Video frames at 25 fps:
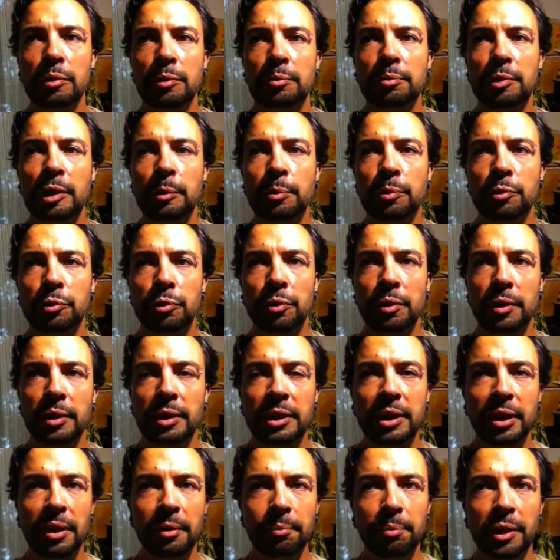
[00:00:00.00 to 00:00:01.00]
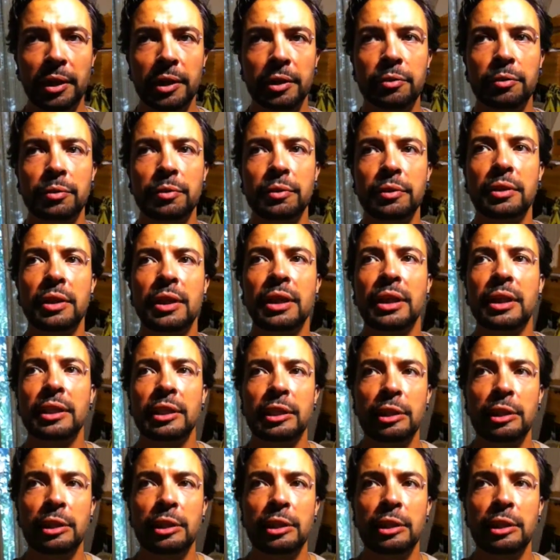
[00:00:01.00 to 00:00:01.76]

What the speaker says: with people trying to cut back on